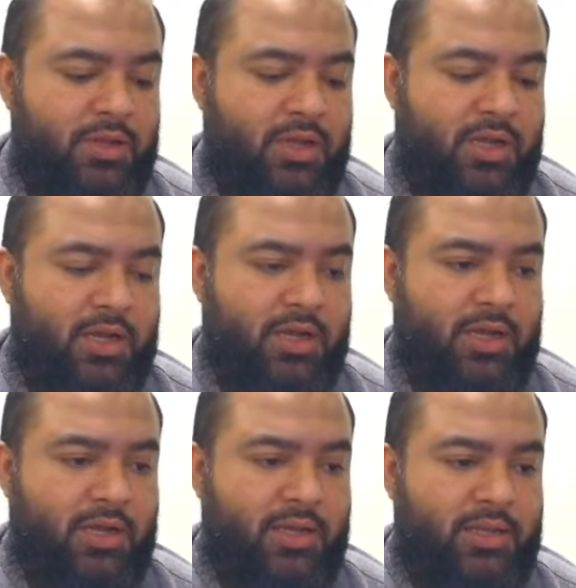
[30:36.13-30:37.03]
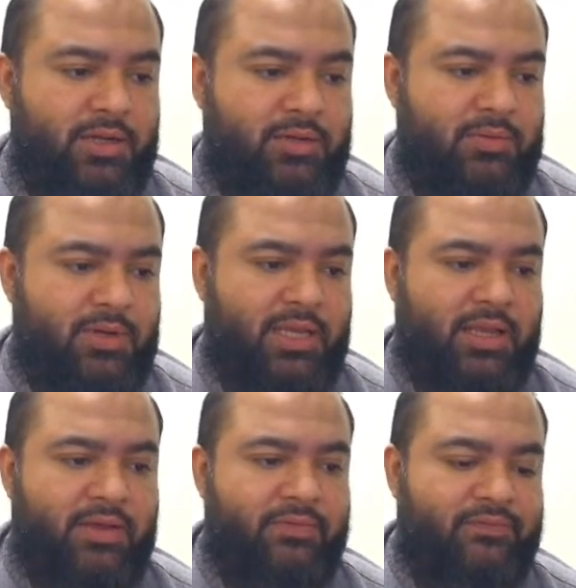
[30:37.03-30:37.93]
I
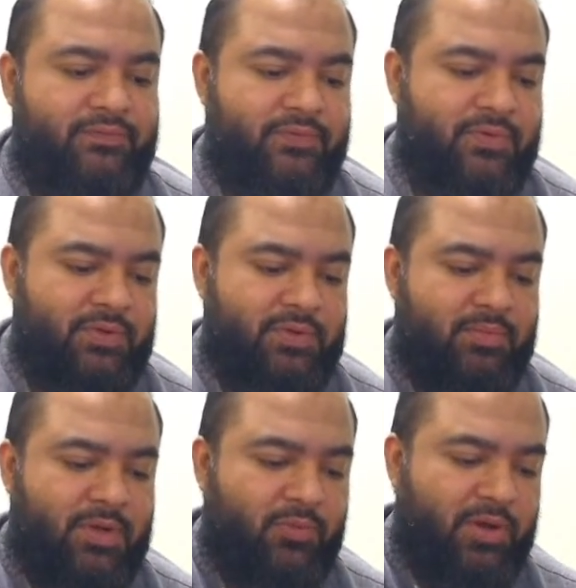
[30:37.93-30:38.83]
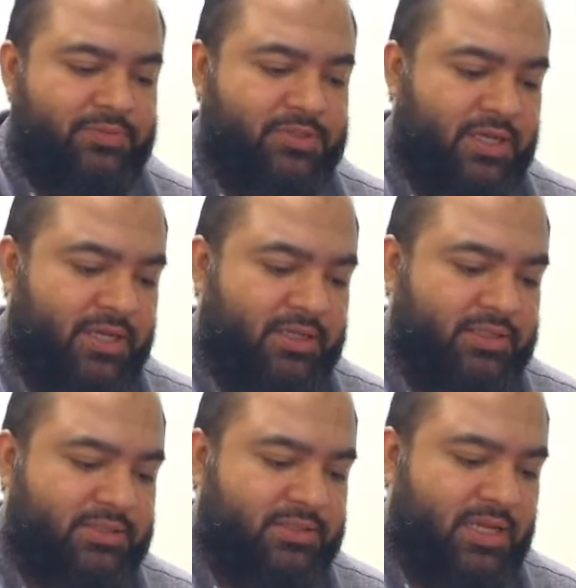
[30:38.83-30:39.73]
have my website.
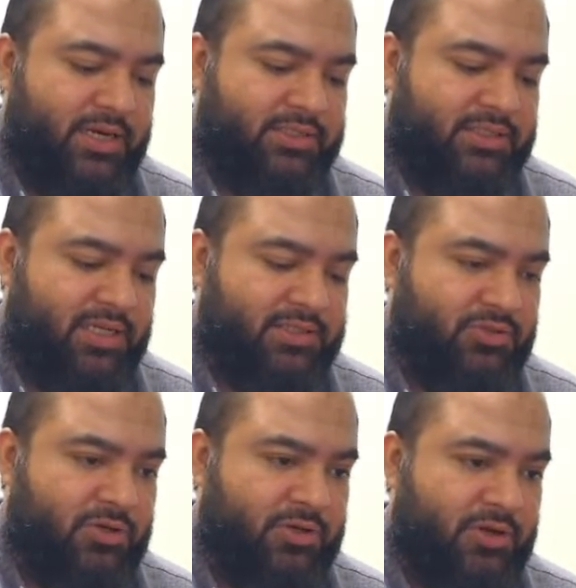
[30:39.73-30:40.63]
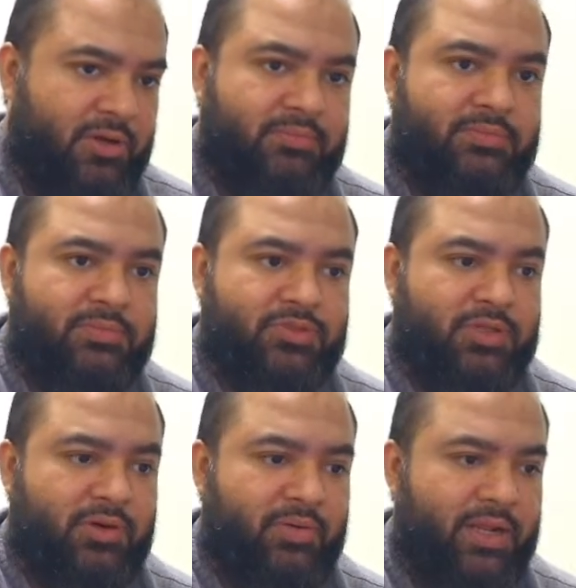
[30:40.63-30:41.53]
It's tariqsclass.com. I'm
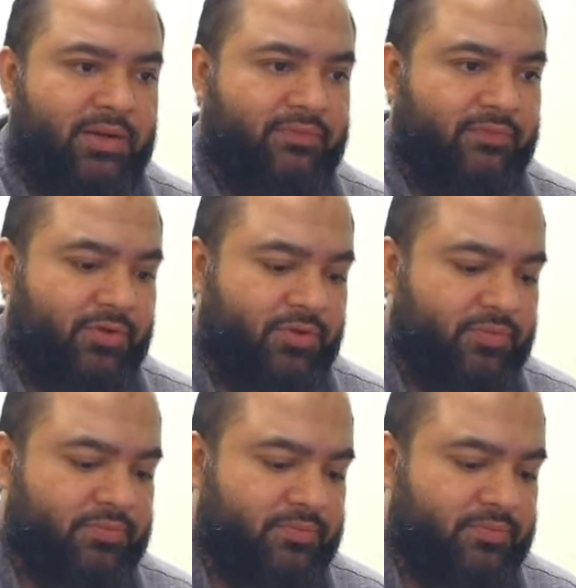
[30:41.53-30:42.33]
just going to write it for you.